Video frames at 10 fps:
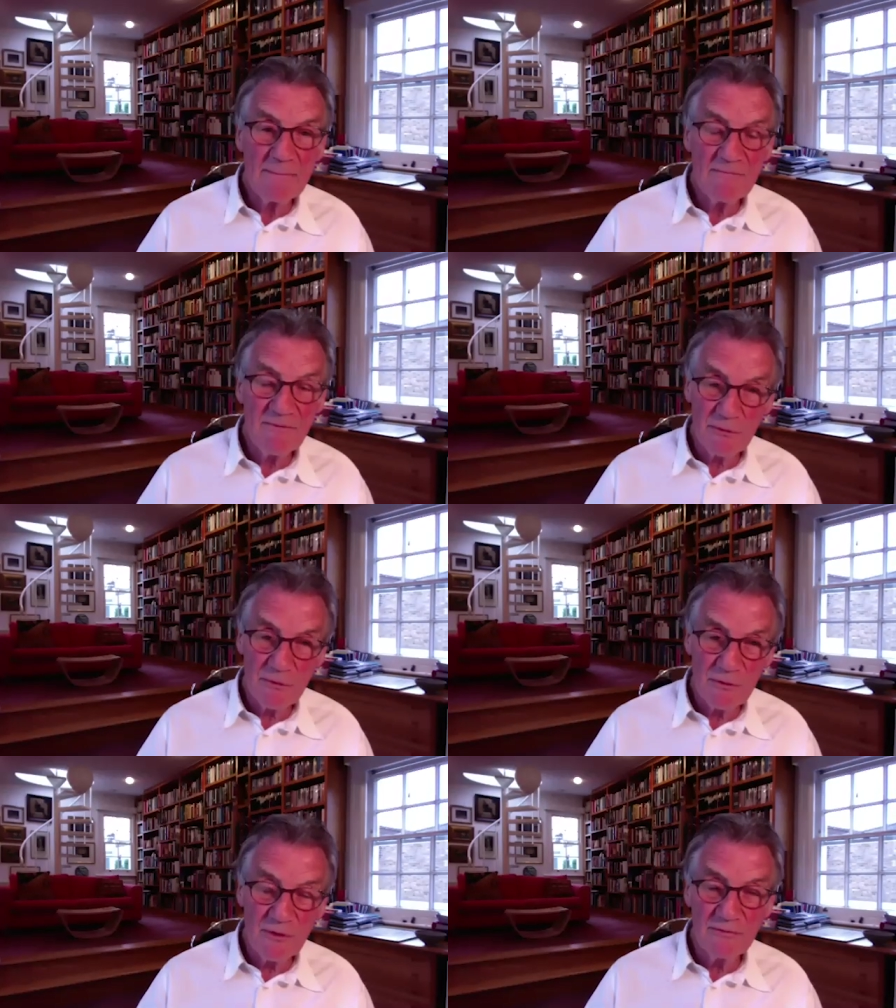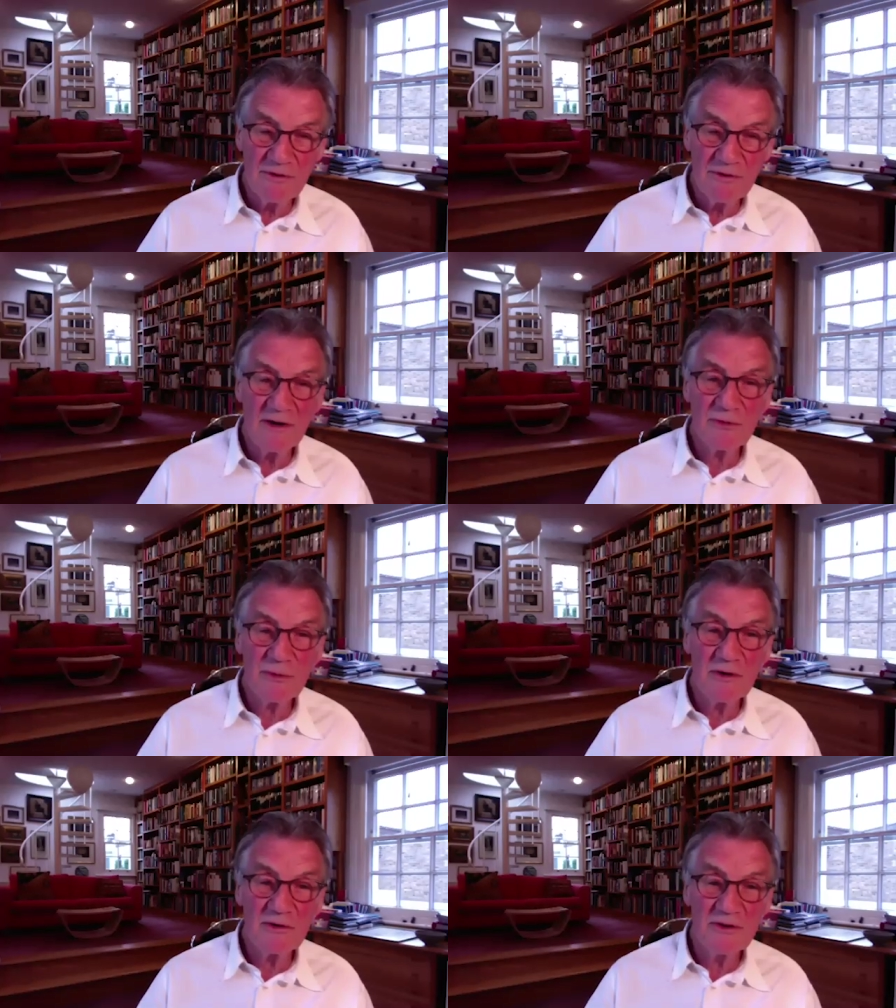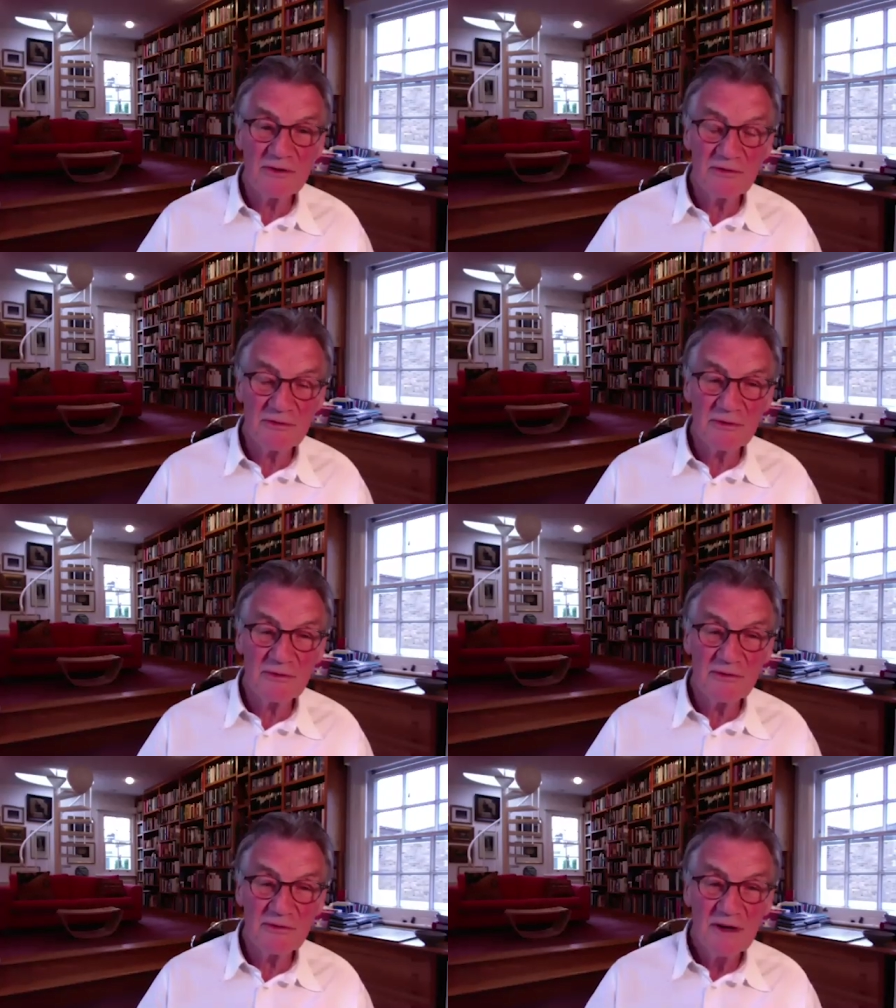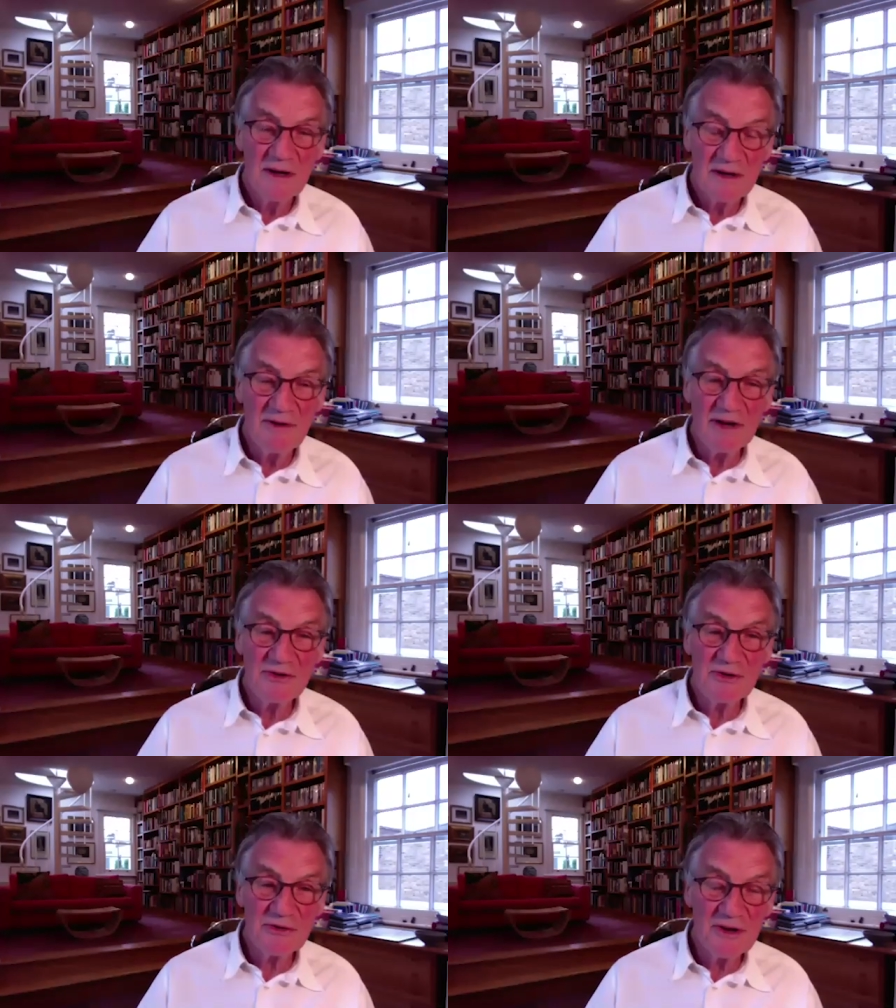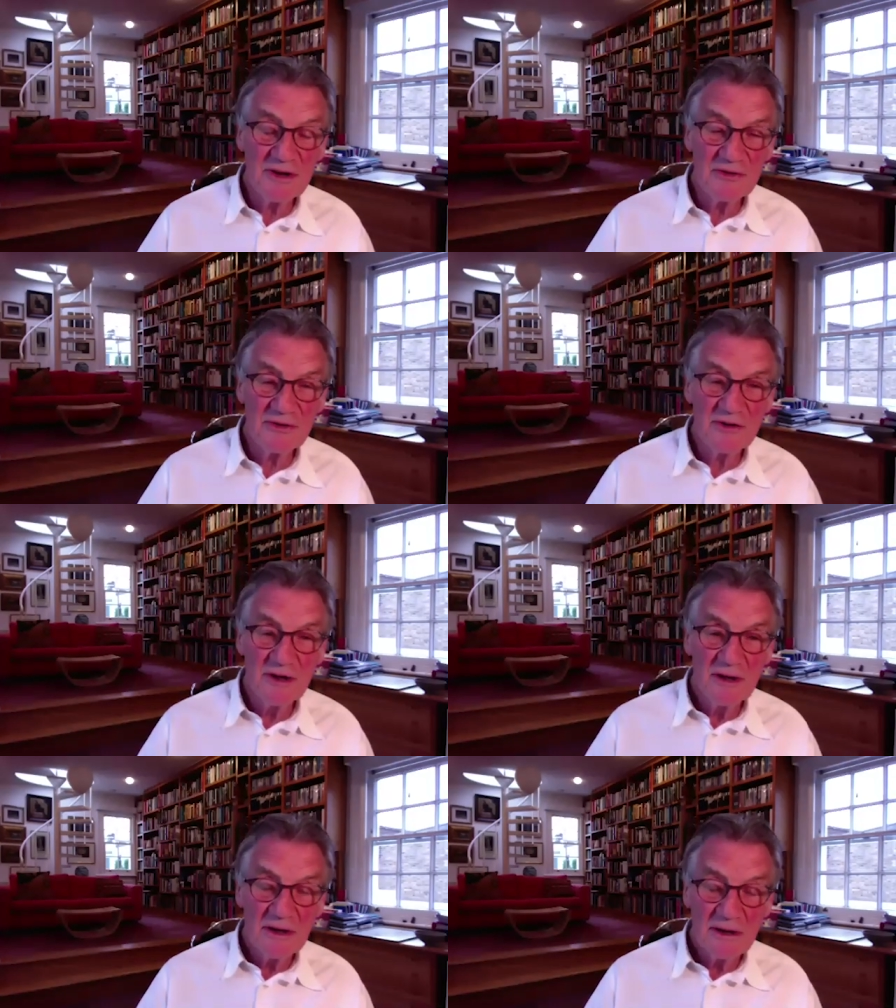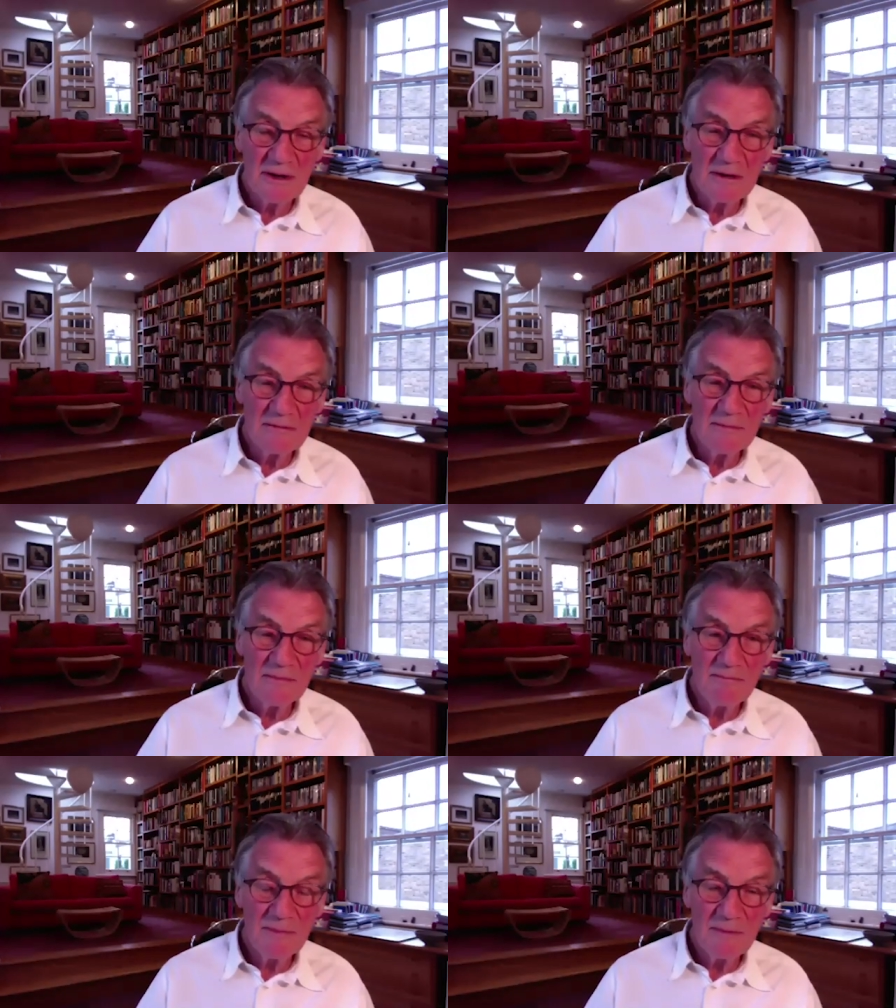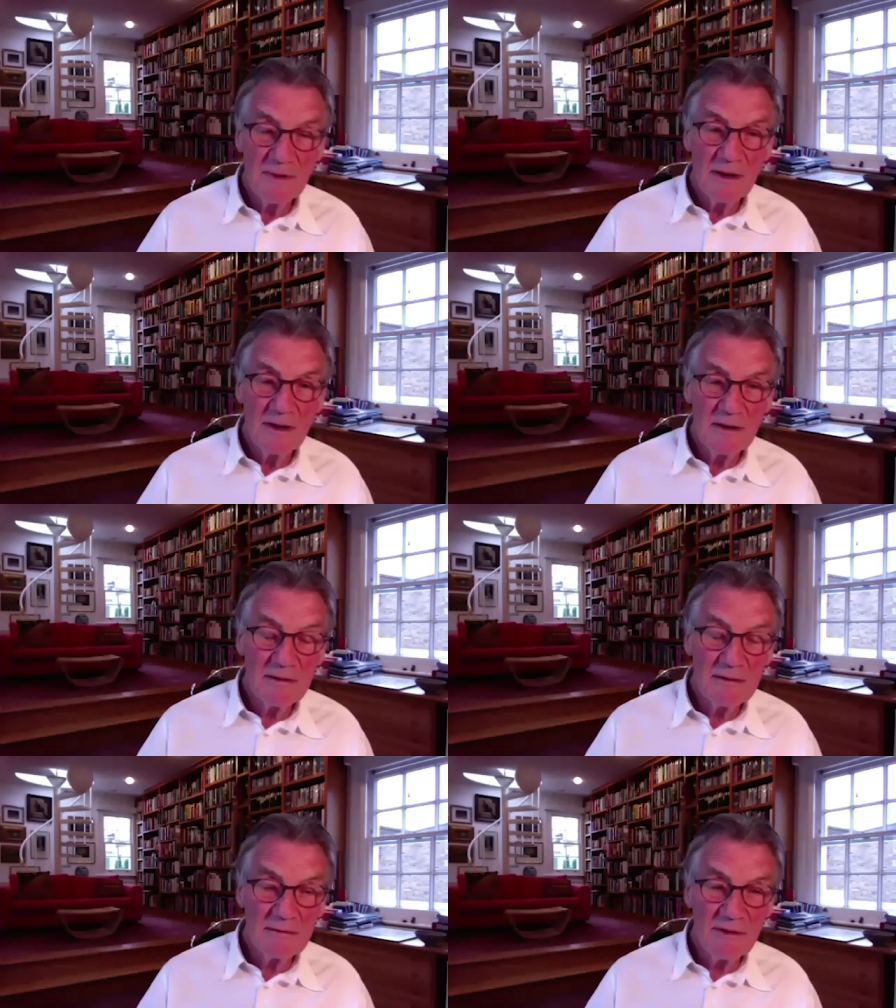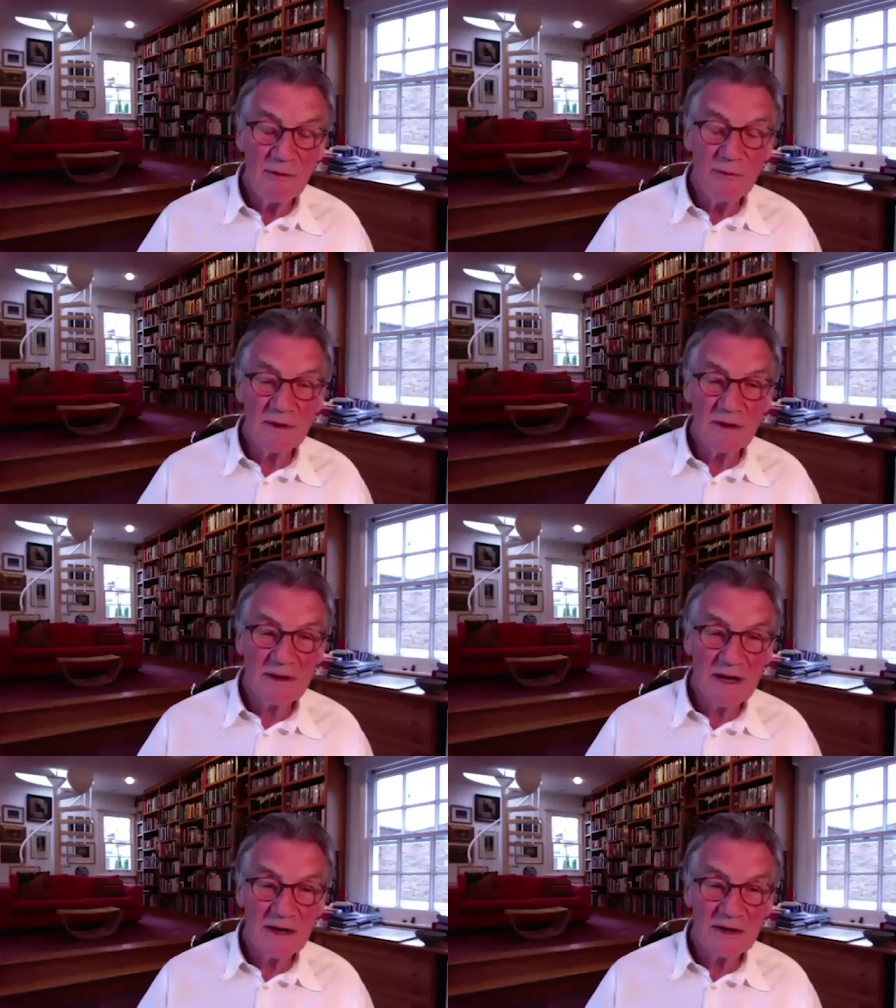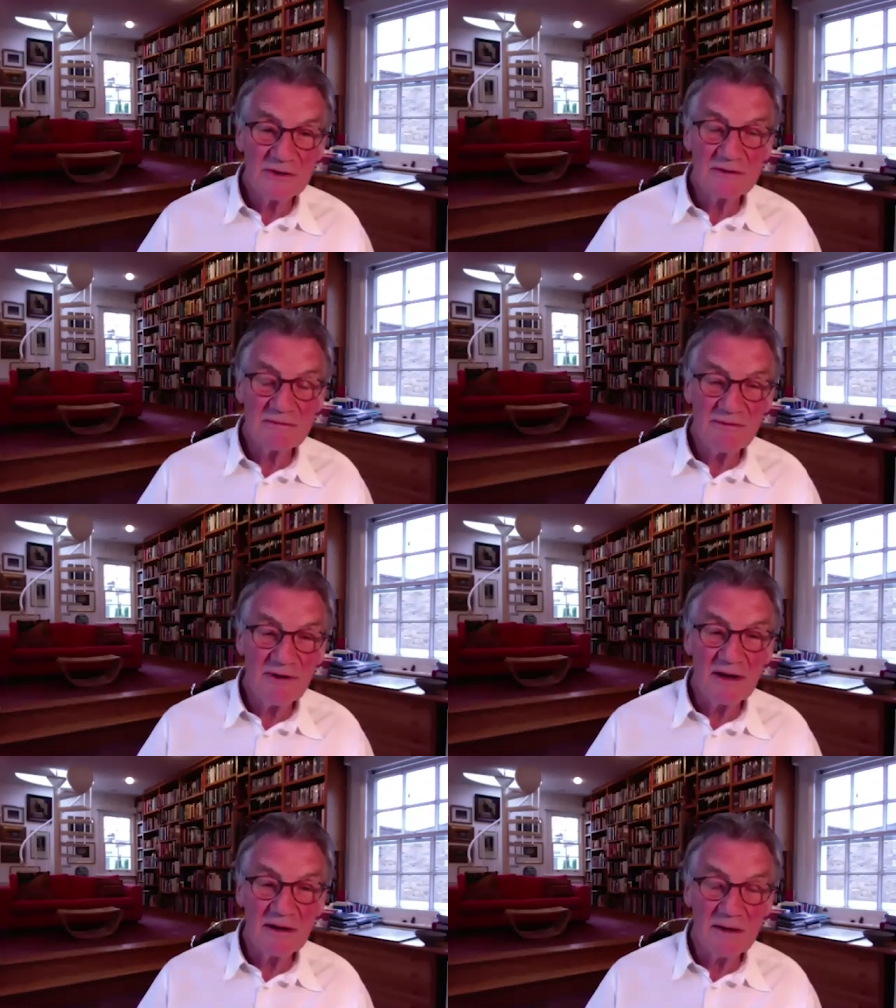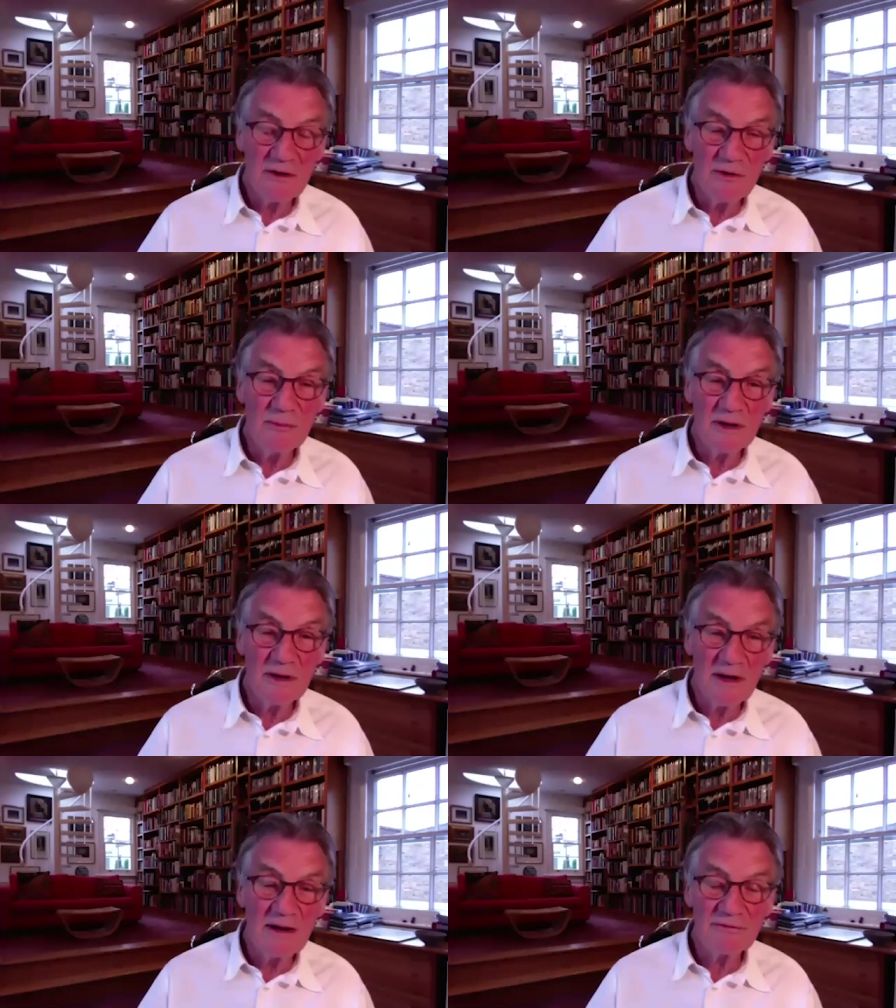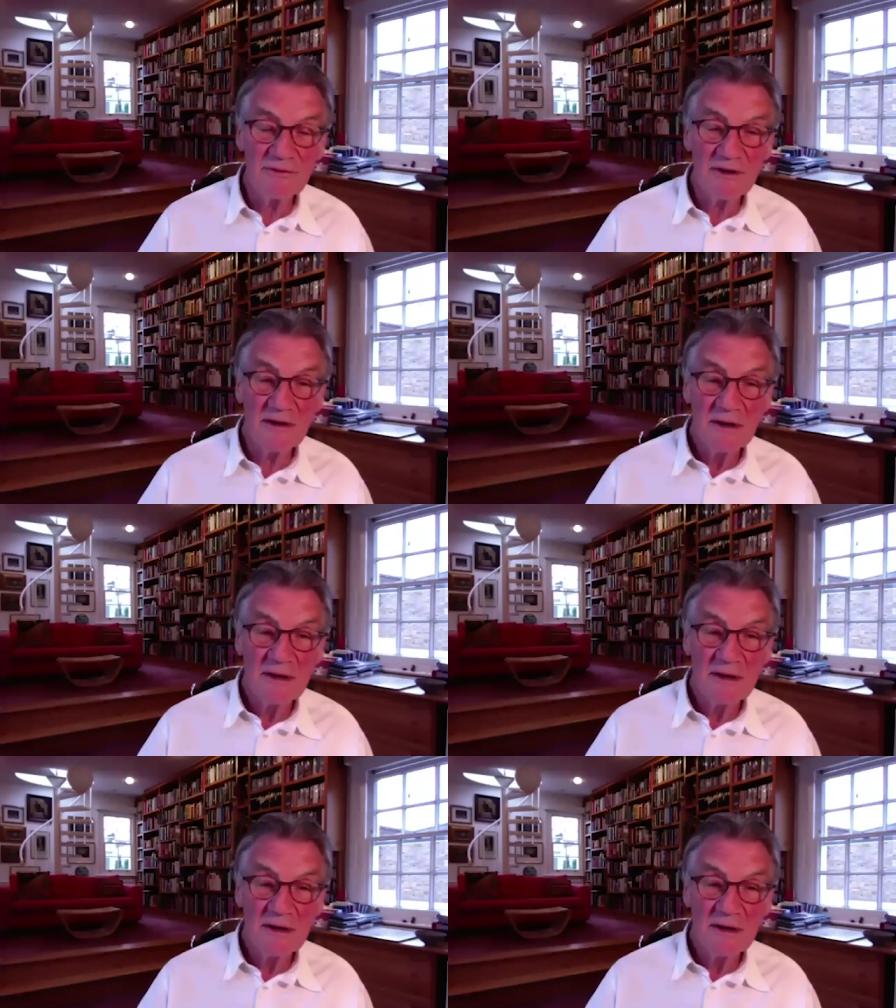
for all your various qualities of sort of adventurousness, um, you know, human connection, fun, humour, laughter,